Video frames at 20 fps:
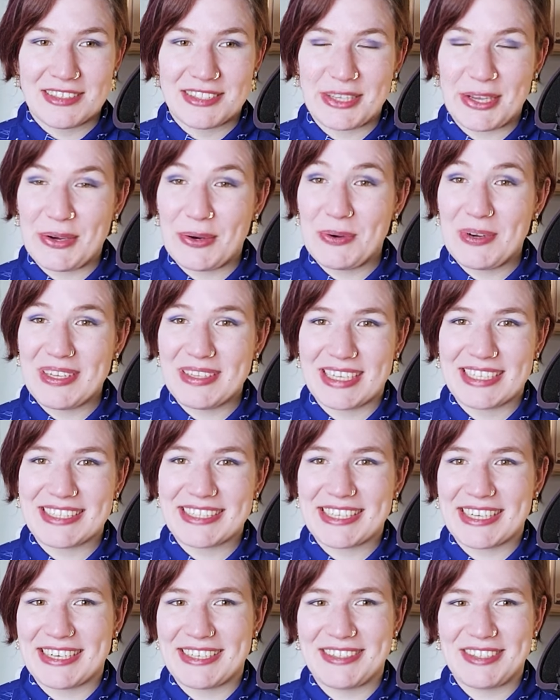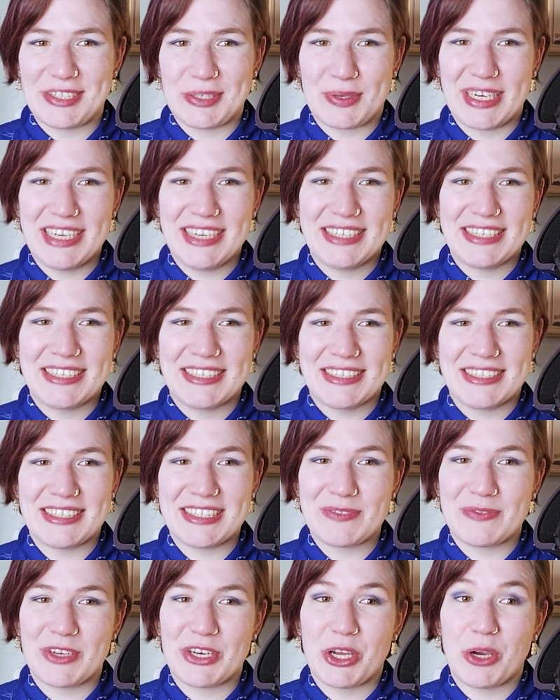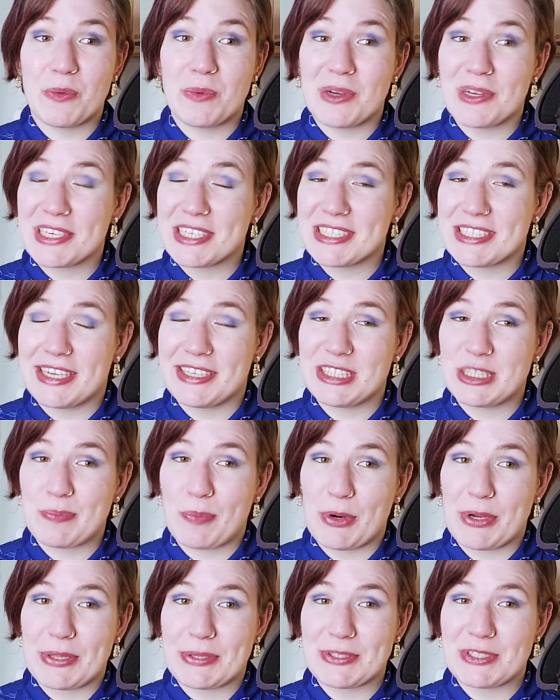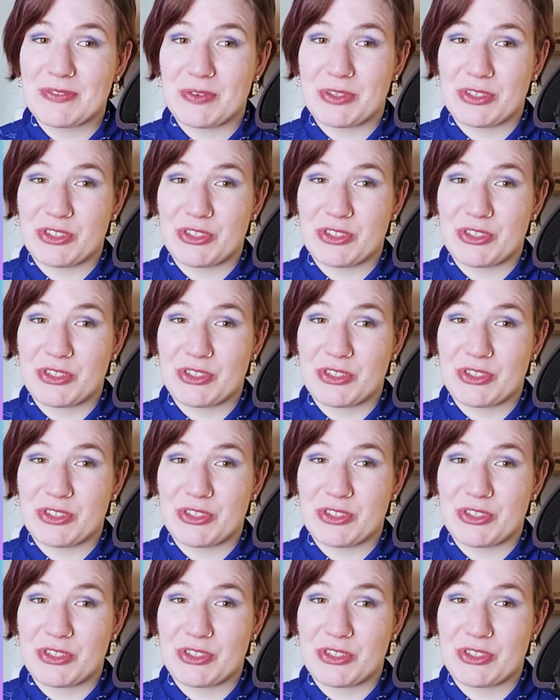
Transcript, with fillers: So let's get into it. This video will contain spoilers for